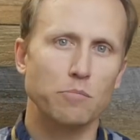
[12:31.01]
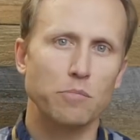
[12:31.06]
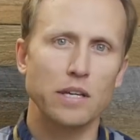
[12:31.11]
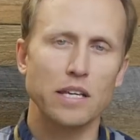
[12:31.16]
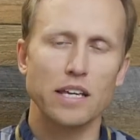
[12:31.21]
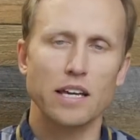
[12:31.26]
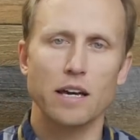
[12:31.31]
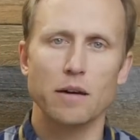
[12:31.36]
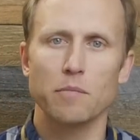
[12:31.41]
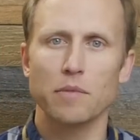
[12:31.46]

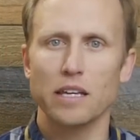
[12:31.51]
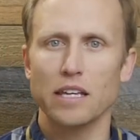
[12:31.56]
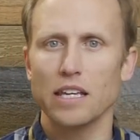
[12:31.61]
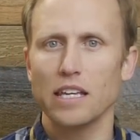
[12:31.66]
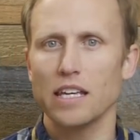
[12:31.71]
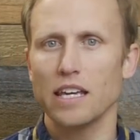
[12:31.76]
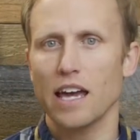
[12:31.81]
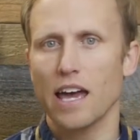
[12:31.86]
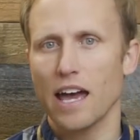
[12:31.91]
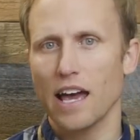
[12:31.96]
p.m.
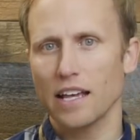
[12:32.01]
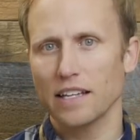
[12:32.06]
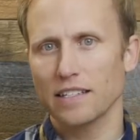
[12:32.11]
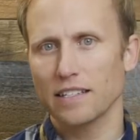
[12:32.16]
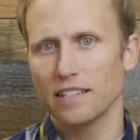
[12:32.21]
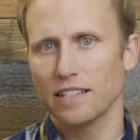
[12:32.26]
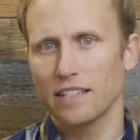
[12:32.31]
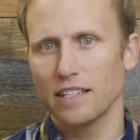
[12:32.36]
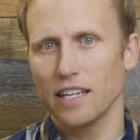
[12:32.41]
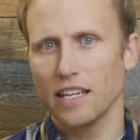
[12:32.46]

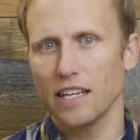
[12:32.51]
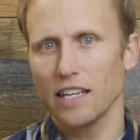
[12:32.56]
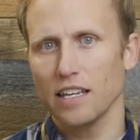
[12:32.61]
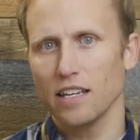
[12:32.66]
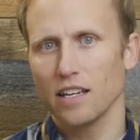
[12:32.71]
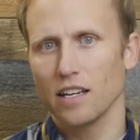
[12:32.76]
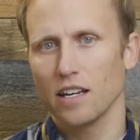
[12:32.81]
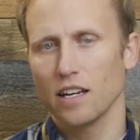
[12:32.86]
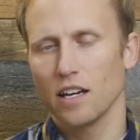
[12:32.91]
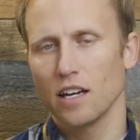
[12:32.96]
EST,